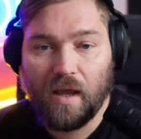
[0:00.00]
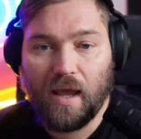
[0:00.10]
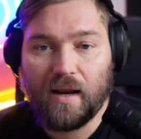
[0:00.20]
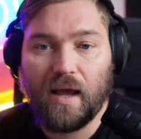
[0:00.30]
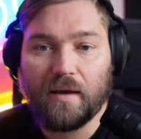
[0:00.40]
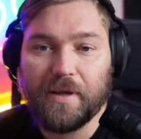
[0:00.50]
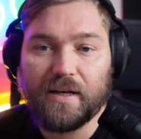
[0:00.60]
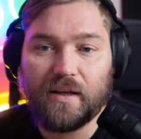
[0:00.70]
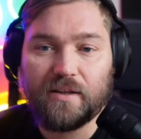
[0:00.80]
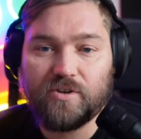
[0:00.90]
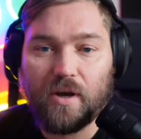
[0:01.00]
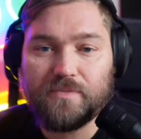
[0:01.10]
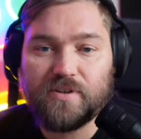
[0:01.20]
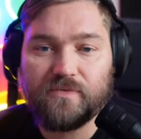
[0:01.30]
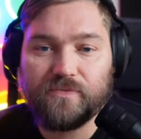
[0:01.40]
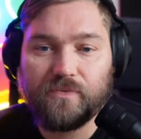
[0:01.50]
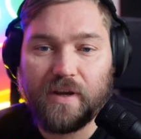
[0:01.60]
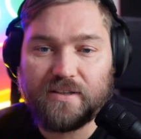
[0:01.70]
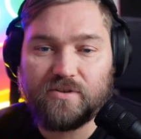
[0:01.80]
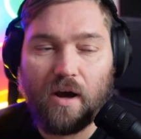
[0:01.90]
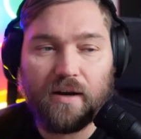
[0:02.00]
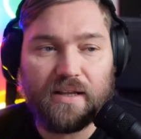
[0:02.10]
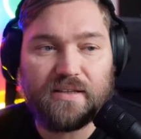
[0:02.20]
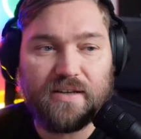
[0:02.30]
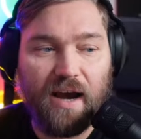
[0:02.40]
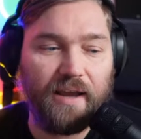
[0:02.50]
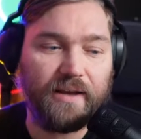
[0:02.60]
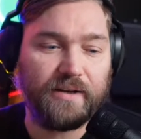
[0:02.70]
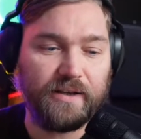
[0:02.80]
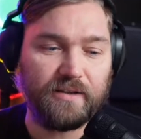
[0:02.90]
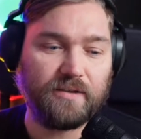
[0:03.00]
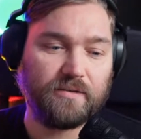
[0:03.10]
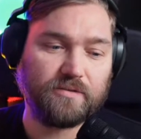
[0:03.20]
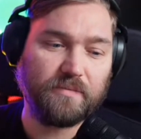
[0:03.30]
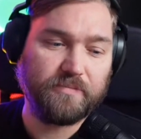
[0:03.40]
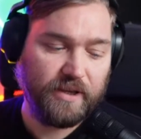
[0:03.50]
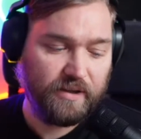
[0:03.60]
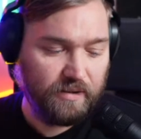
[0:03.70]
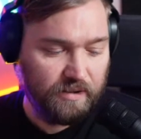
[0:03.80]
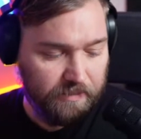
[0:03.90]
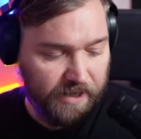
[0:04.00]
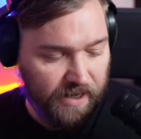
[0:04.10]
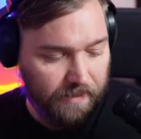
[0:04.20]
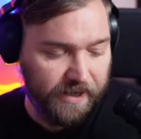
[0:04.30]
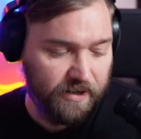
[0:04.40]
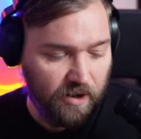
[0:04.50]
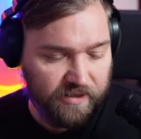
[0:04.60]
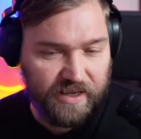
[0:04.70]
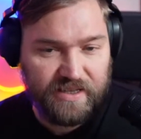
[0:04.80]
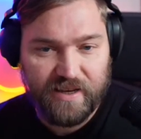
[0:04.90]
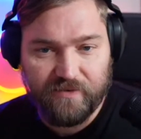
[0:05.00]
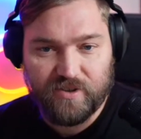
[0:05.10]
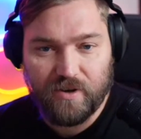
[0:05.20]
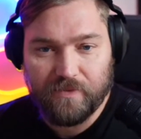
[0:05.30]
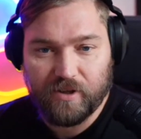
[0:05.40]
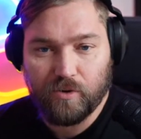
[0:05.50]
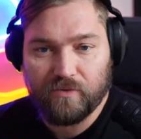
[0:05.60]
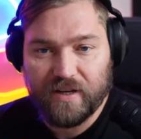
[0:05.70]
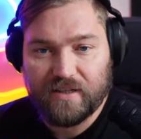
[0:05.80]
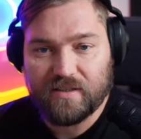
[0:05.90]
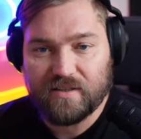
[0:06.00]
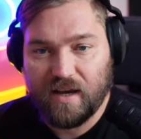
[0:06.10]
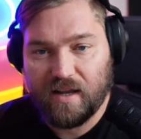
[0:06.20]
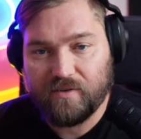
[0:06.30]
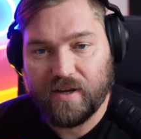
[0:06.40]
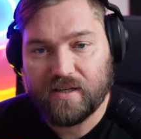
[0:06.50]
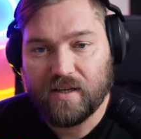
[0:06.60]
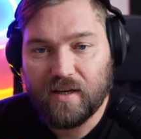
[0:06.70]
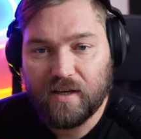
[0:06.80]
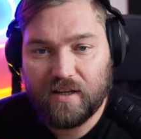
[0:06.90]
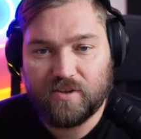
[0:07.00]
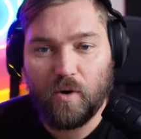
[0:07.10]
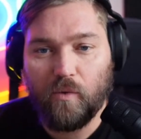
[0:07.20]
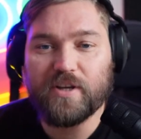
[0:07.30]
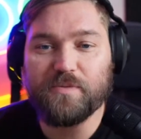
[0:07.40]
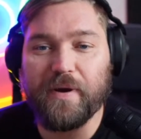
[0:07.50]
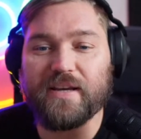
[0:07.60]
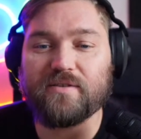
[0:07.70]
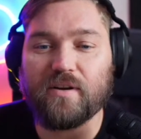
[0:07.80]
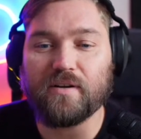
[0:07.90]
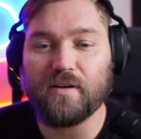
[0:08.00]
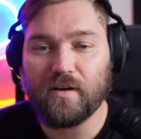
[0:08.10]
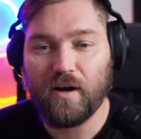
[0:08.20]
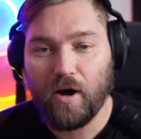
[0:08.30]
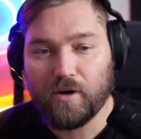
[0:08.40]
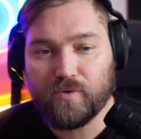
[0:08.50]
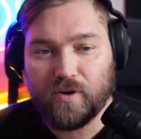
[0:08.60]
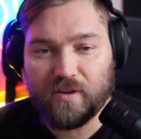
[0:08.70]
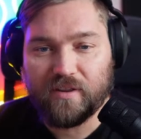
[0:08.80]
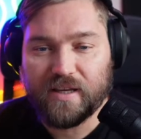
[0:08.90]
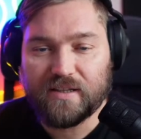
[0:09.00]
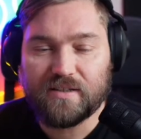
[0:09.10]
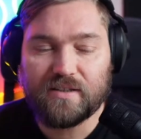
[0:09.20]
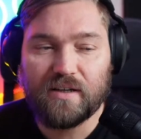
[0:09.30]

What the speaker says: And I mean, in terms of, it's not entirely something. I mean, nothing is ever something you invented entirely, right? It's always based on a hundred other things.